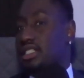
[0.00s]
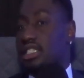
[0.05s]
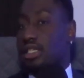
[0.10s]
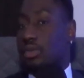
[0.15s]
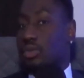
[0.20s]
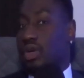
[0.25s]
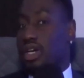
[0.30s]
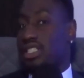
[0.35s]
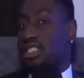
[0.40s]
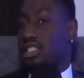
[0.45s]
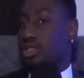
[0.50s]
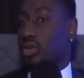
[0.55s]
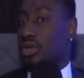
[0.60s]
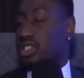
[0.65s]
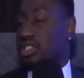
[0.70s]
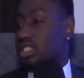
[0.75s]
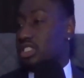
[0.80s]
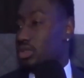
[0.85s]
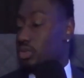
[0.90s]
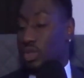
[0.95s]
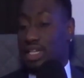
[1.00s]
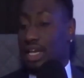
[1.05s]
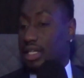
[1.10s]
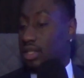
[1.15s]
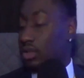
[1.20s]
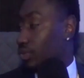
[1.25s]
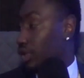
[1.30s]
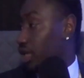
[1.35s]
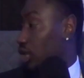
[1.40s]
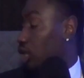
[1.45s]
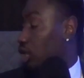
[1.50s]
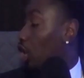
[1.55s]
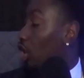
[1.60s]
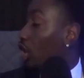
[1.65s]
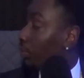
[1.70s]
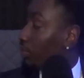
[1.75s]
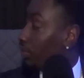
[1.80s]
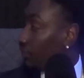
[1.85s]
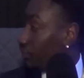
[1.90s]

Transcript: come watch these artists. We got the red carpet for